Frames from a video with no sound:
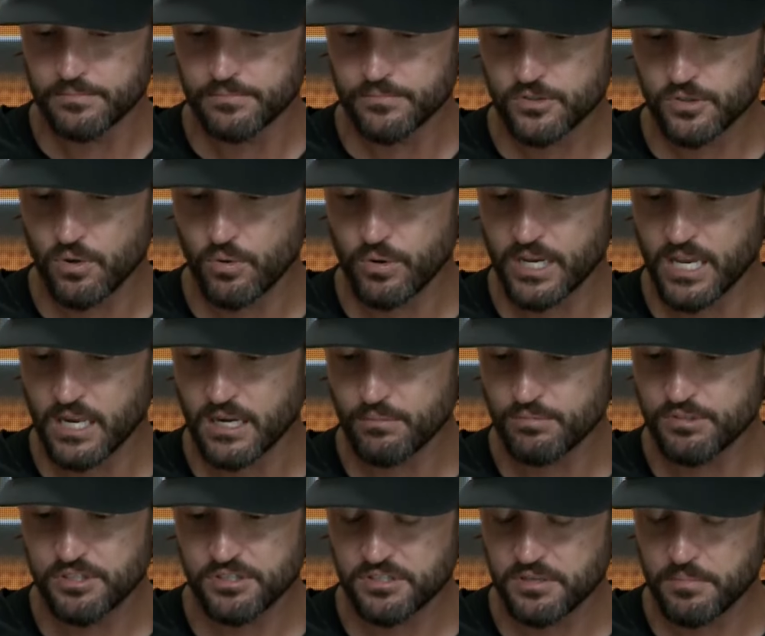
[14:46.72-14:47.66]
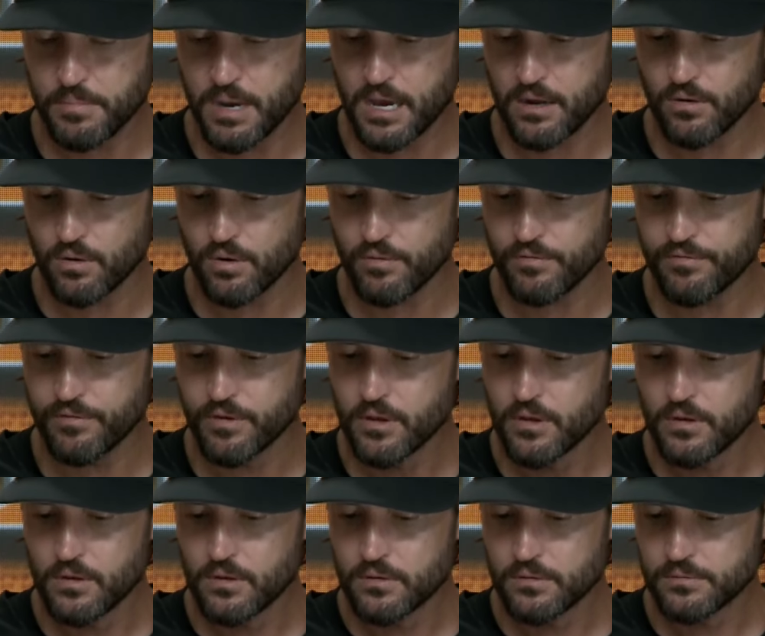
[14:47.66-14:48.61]
So again, it was just a matter of
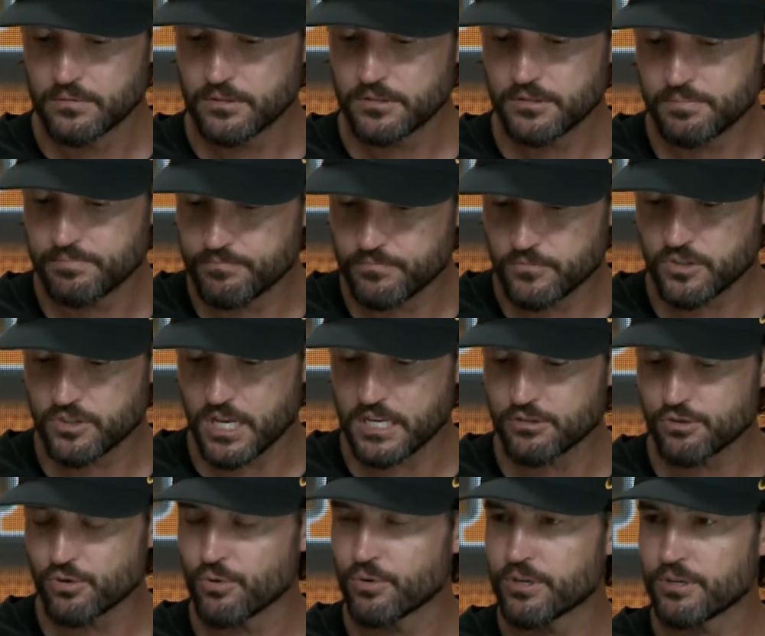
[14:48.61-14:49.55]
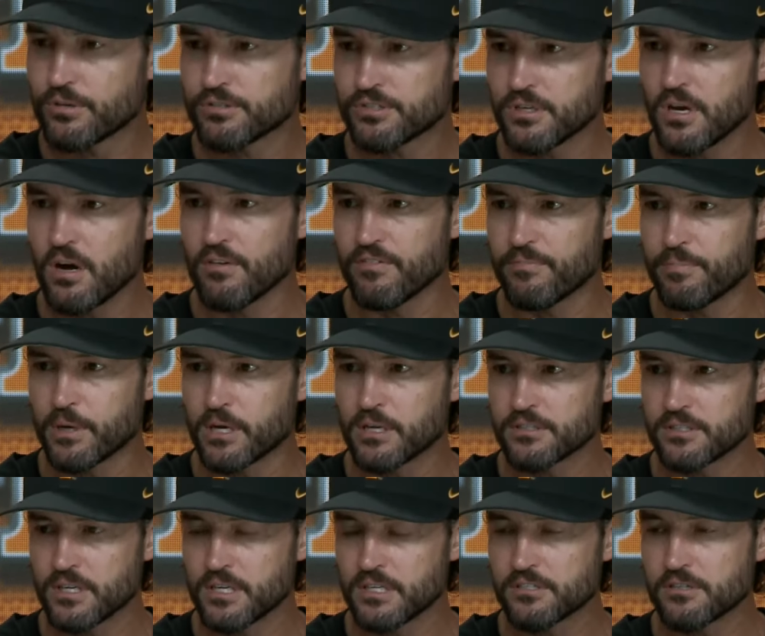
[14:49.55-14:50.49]
just stay true to yourself,
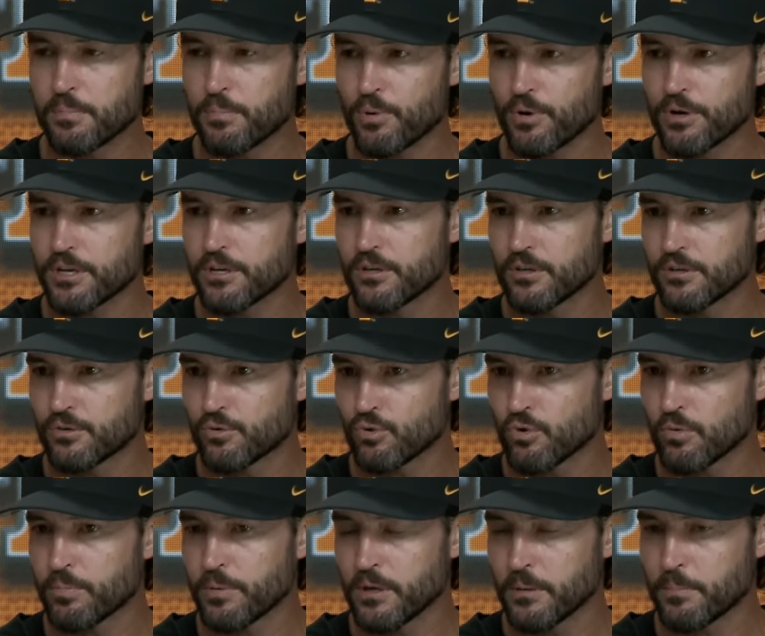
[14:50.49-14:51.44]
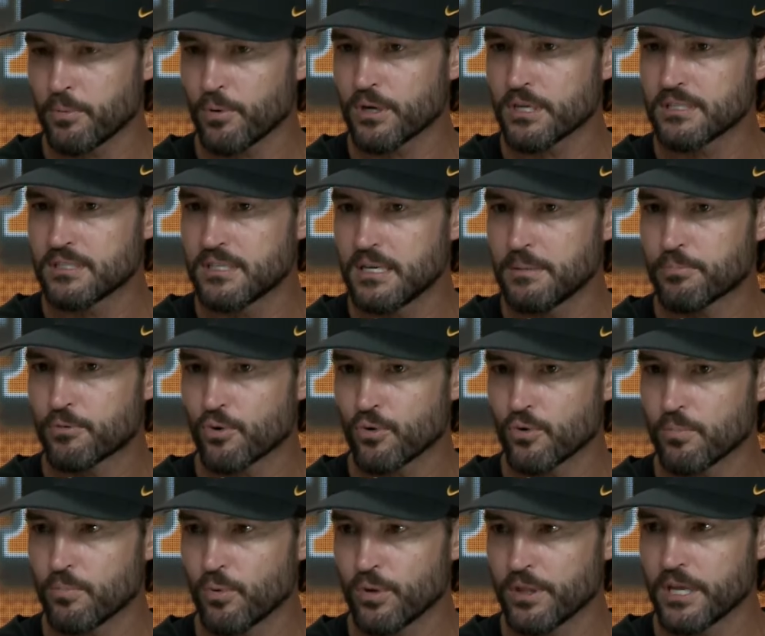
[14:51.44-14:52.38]
because it is a pretty good group and a pretty deep
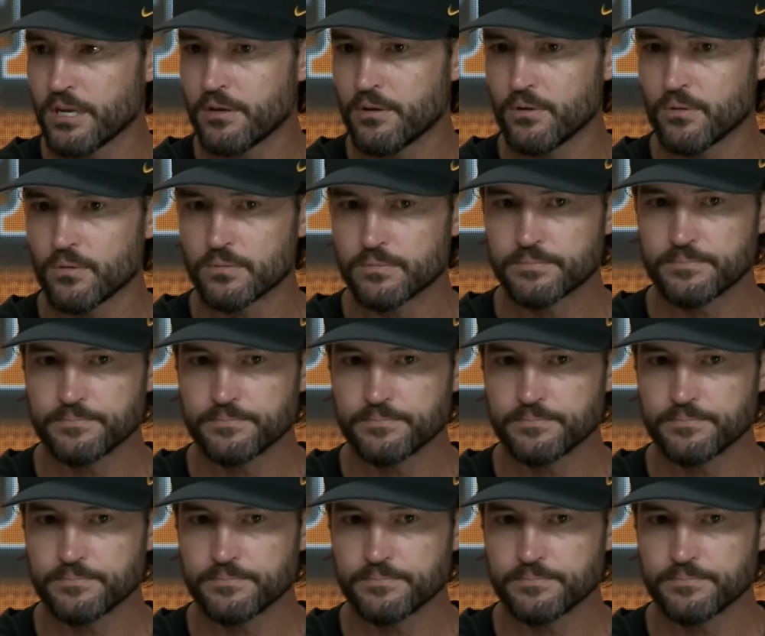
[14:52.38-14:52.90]
group when they do.